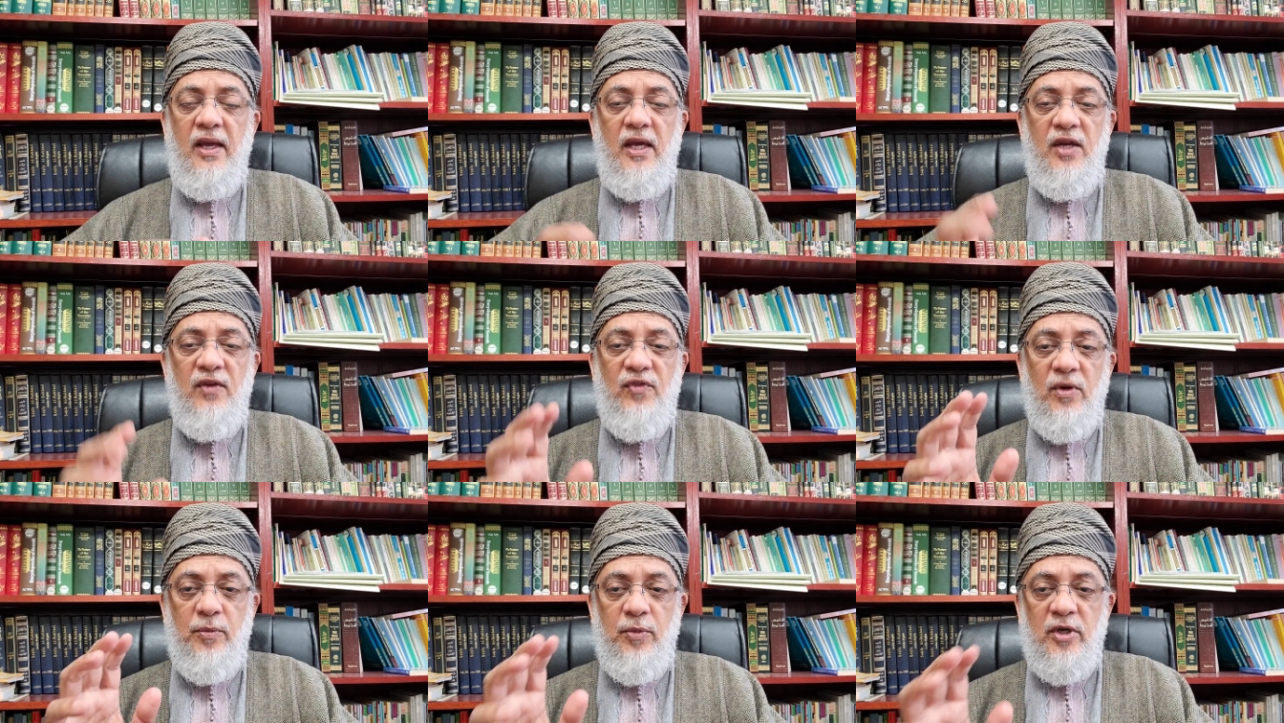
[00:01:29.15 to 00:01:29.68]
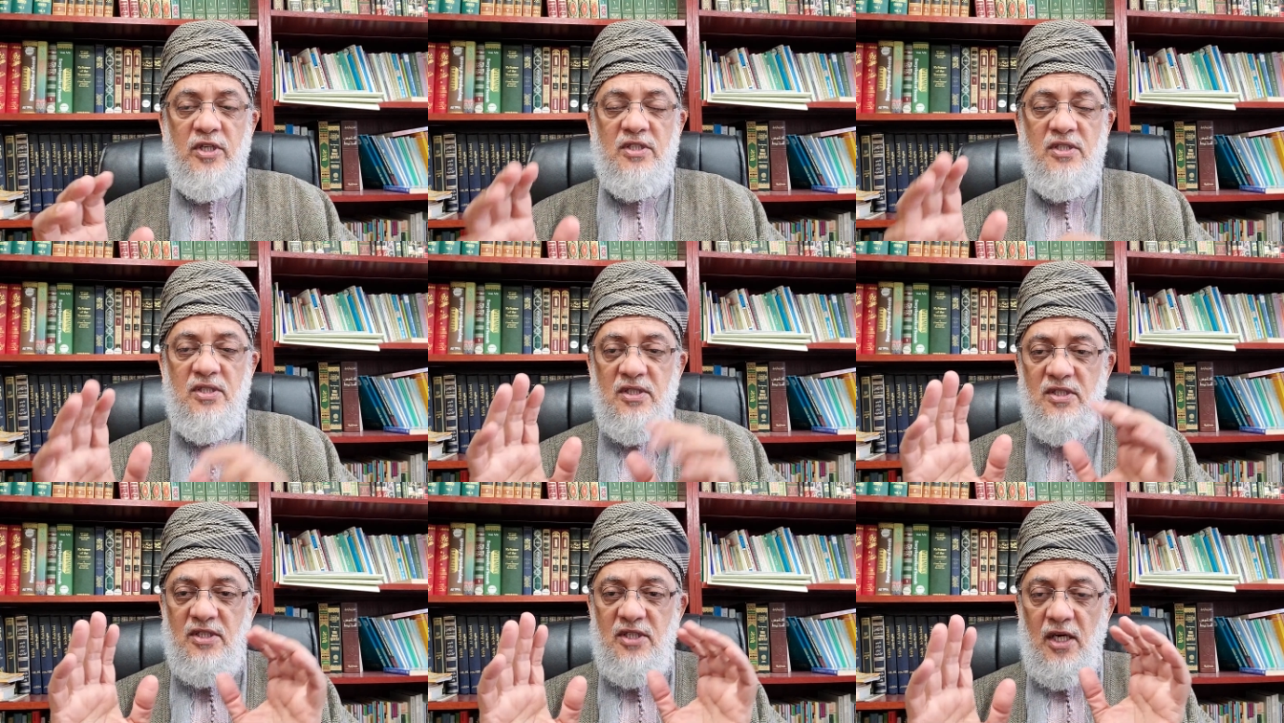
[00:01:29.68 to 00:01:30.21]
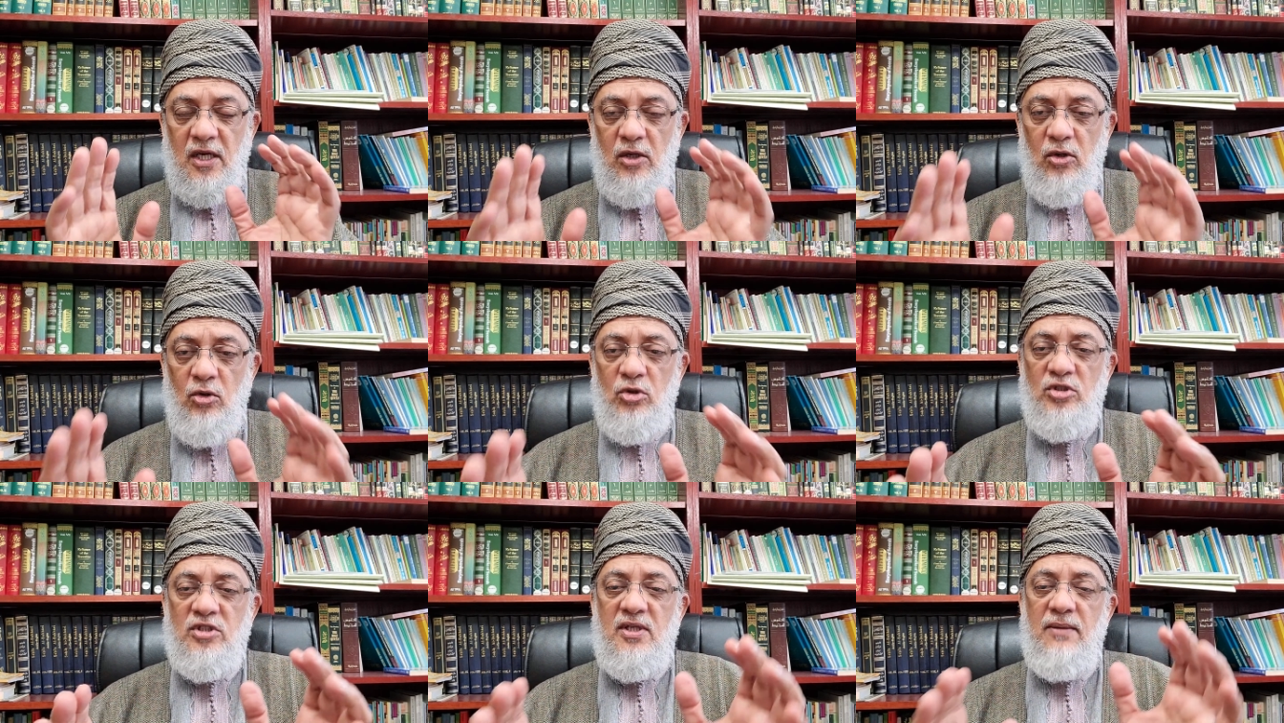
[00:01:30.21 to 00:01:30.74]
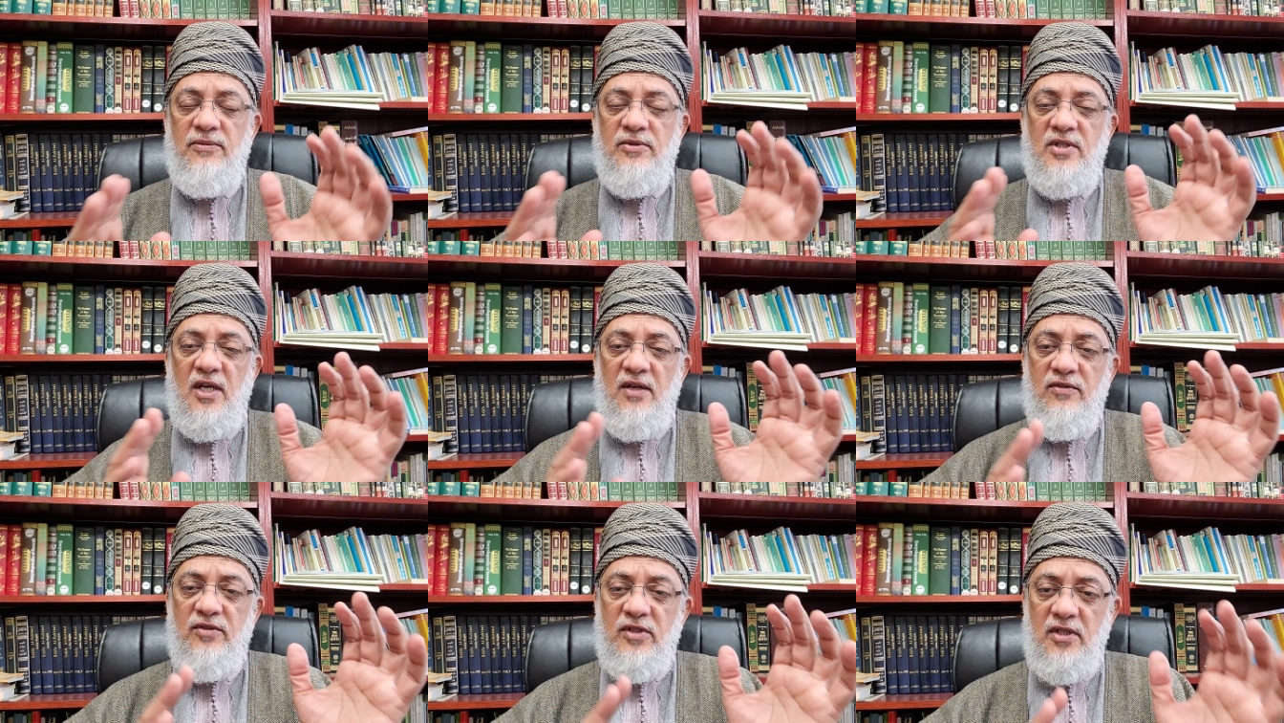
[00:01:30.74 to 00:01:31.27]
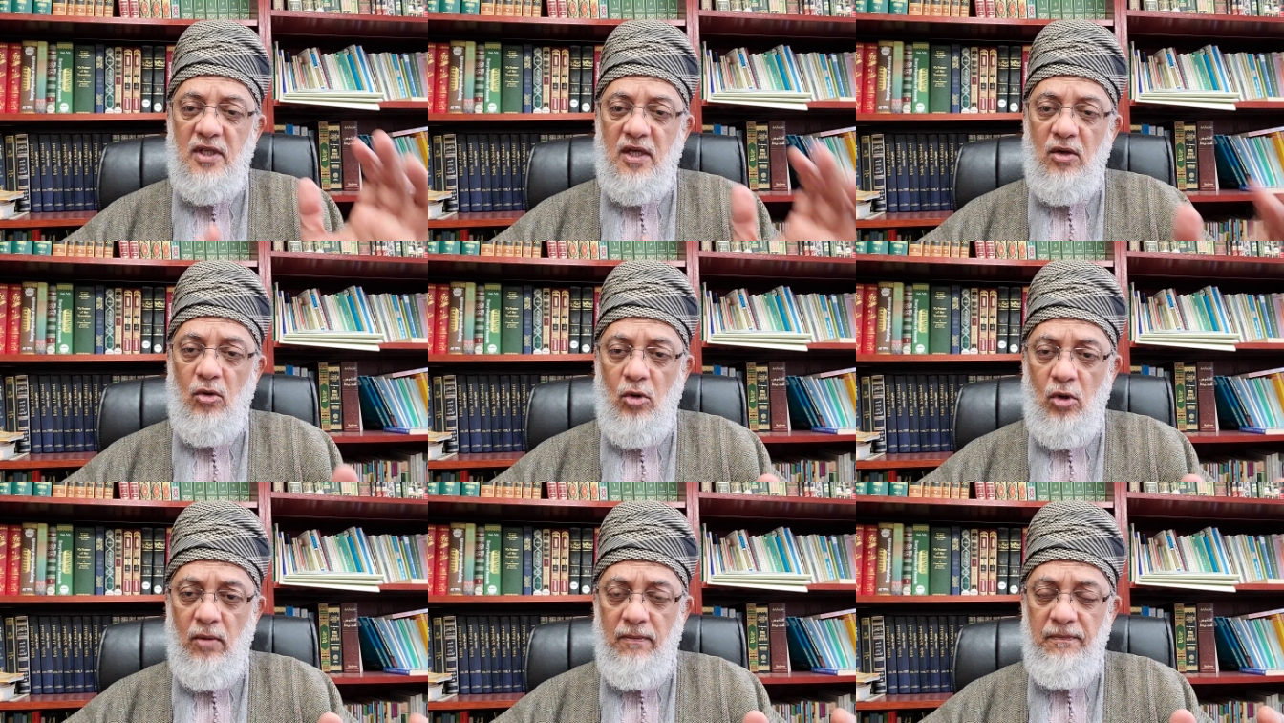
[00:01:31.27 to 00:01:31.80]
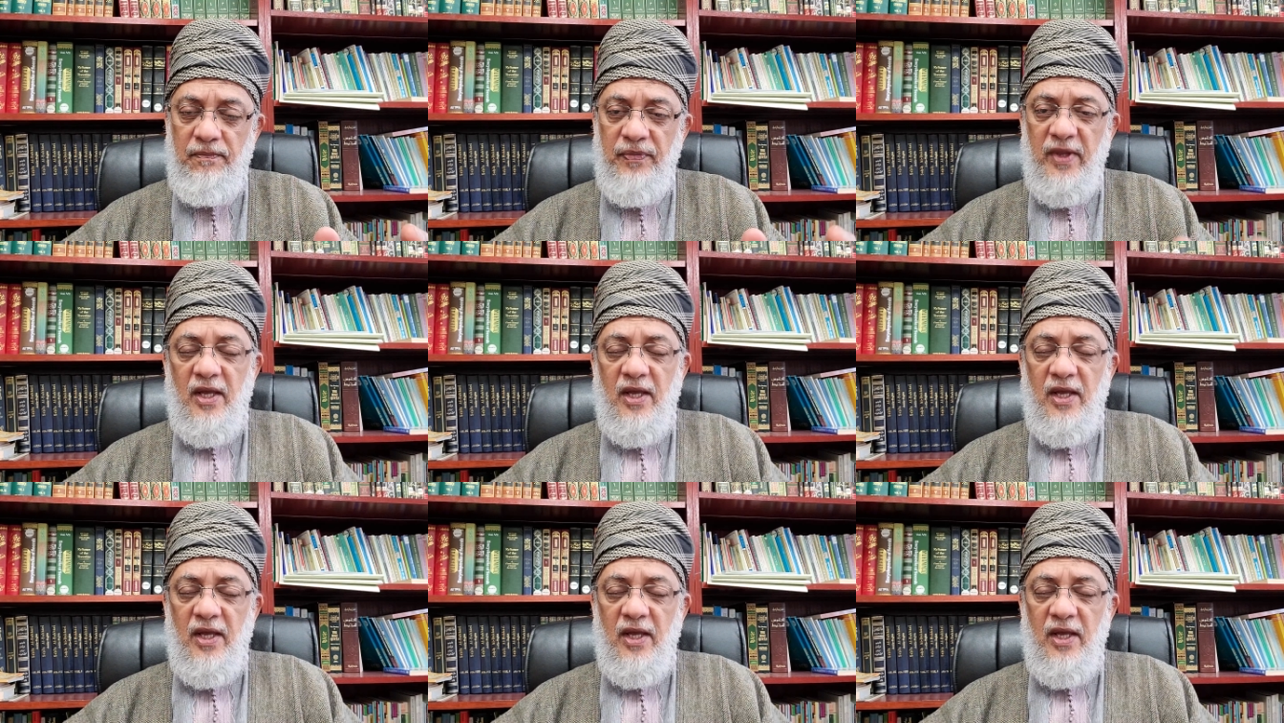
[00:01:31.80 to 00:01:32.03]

if a person secludes themselves in their home,